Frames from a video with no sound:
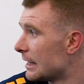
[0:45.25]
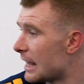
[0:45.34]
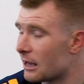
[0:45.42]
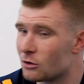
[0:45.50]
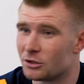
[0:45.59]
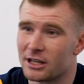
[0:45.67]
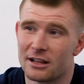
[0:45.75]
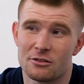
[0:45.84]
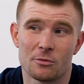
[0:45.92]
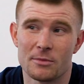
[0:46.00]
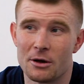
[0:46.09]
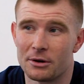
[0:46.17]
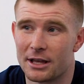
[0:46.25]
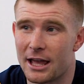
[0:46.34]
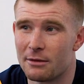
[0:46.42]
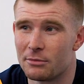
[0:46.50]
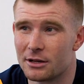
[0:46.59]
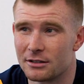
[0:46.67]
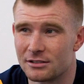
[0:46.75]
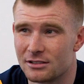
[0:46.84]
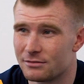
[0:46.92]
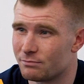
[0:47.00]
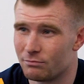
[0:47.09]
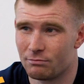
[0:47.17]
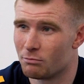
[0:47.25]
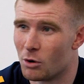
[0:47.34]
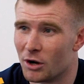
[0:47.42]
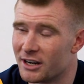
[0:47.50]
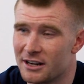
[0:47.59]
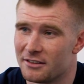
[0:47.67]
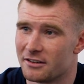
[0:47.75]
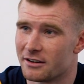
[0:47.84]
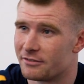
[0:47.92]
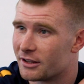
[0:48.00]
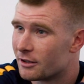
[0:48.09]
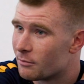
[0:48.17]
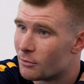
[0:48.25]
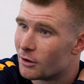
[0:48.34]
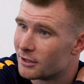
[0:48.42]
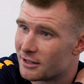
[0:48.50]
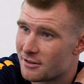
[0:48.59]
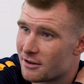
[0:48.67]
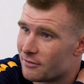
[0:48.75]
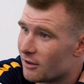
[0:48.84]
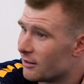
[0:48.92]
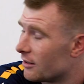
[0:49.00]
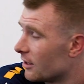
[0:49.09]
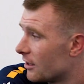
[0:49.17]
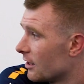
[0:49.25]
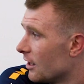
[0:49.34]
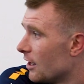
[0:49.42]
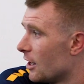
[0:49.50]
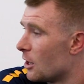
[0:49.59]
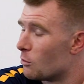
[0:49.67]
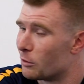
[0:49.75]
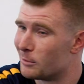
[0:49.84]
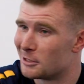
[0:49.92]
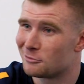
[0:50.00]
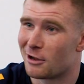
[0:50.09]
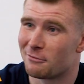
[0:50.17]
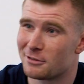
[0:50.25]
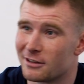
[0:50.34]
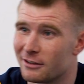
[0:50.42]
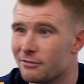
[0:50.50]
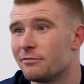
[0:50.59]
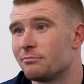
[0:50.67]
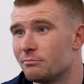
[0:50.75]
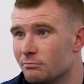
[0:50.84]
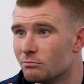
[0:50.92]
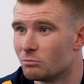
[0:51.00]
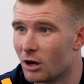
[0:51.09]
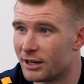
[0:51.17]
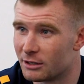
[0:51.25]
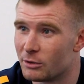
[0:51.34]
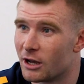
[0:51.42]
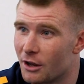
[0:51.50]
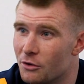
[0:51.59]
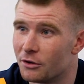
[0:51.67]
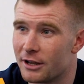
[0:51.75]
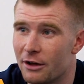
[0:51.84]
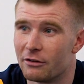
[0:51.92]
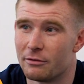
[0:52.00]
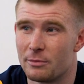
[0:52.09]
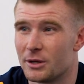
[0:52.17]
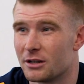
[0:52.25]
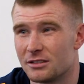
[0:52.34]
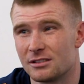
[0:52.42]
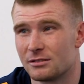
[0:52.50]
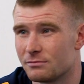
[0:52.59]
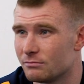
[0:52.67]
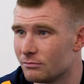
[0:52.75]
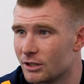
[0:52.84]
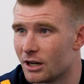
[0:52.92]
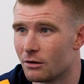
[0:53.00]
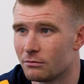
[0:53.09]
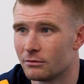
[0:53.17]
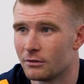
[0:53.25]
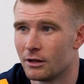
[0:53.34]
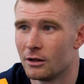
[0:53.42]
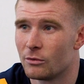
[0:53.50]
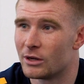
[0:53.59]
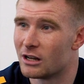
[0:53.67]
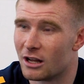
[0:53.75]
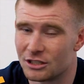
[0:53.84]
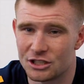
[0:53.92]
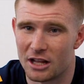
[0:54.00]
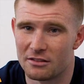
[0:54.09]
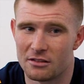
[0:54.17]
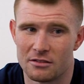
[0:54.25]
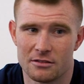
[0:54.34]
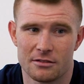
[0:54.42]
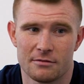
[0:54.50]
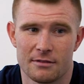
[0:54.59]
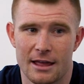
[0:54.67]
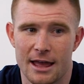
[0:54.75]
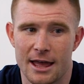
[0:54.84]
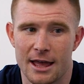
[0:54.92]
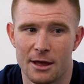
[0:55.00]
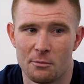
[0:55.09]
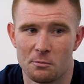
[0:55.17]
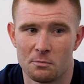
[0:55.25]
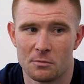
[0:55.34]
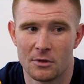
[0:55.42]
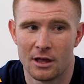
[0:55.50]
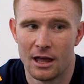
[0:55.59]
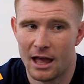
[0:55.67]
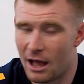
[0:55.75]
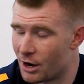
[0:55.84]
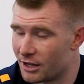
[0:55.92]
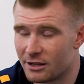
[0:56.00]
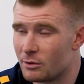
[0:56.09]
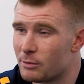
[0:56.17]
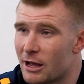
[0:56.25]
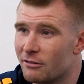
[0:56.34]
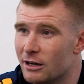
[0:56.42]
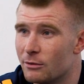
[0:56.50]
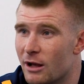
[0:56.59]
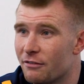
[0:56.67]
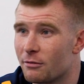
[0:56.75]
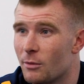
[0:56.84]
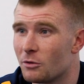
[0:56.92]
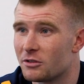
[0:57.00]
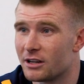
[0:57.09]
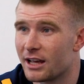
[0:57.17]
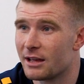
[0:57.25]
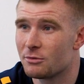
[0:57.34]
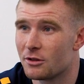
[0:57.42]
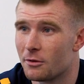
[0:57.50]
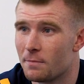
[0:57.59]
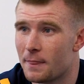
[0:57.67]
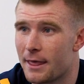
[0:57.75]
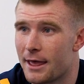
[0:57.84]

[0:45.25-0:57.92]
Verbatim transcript: yeah, good to get something out of the game because more than deserved it. More than deserved it. I think it would have been a travesty if I think we got nothing out of it because you know we had a lot of chances, um, and I think we played really well for most of the game. So